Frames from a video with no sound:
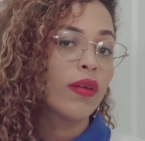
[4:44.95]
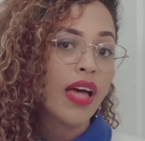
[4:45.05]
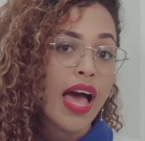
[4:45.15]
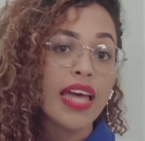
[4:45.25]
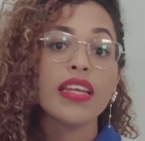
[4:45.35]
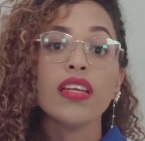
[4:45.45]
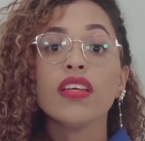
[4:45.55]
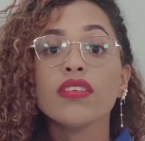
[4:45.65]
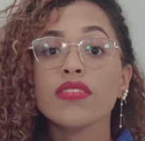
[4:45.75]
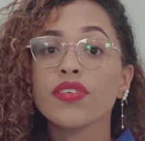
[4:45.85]
island
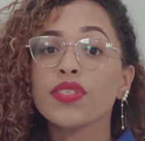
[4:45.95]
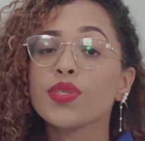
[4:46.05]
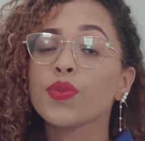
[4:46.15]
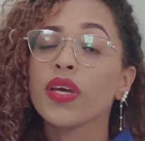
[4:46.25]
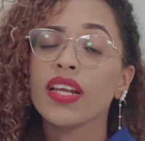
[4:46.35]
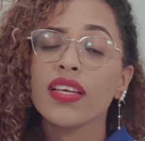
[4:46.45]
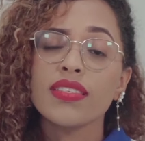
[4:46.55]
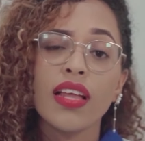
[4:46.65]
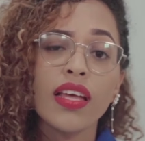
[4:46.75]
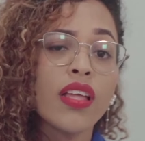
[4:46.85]
luxury suite is
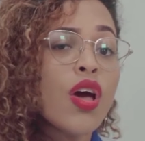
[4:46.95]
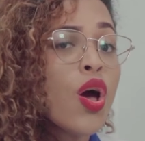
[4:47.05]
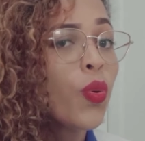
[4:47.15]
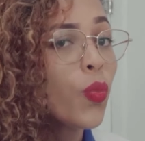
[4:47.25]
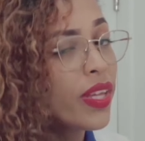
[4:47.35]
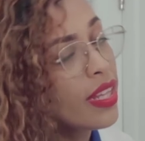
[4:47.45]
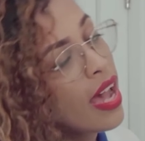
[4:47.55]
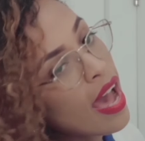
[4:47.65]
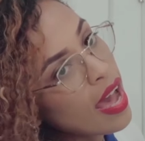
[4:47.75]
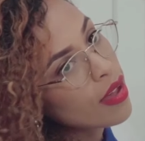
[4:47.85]
like we
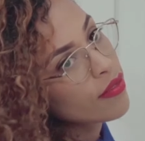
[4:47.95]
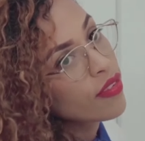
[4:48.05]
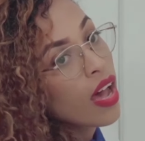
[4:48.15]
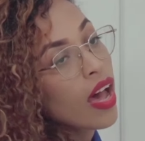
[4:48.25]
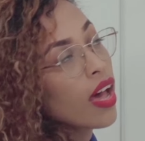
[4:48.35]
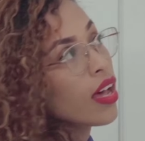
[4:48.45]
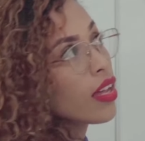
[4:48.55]
have uh,